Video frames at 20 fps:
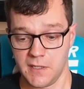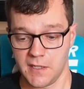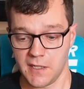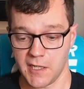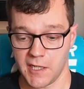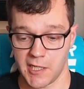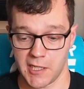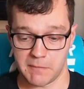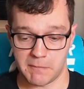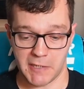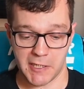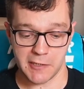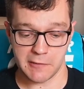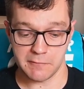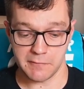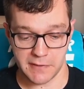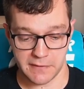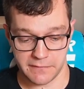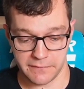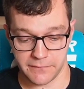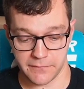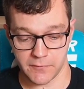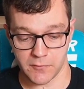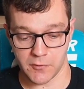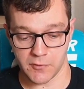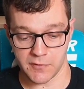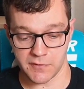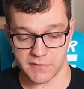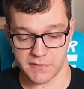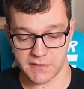I would have
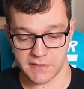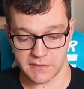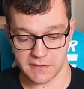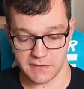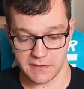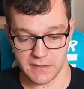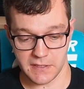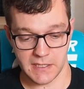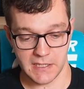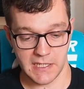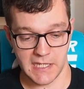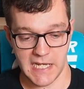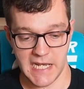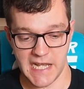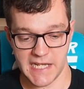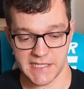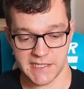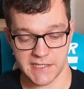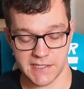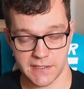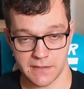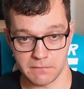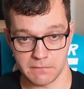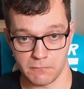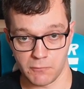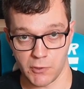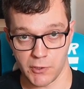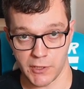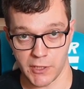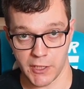thought less than
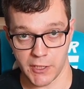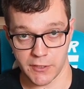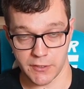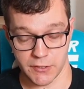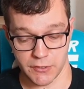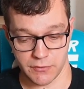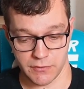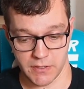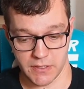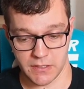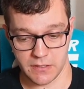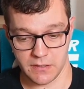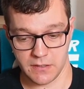100.